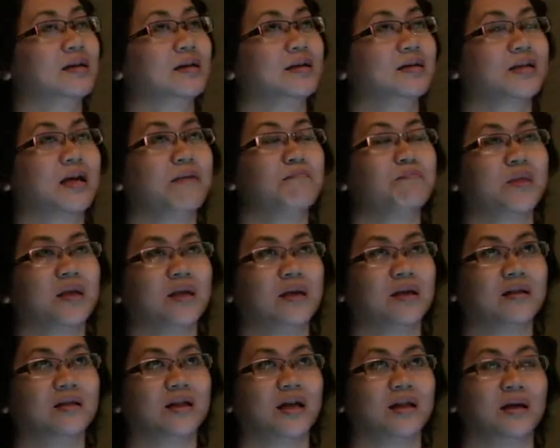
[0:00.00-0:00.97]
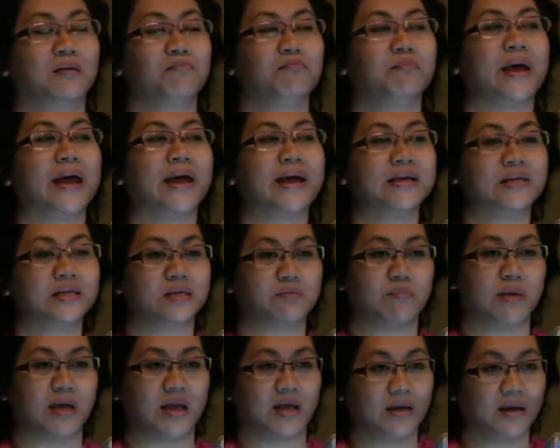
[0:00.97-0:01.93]
something that amazed
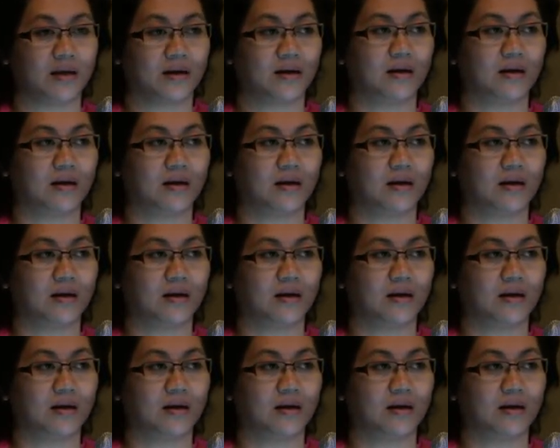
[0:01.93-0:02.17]
me.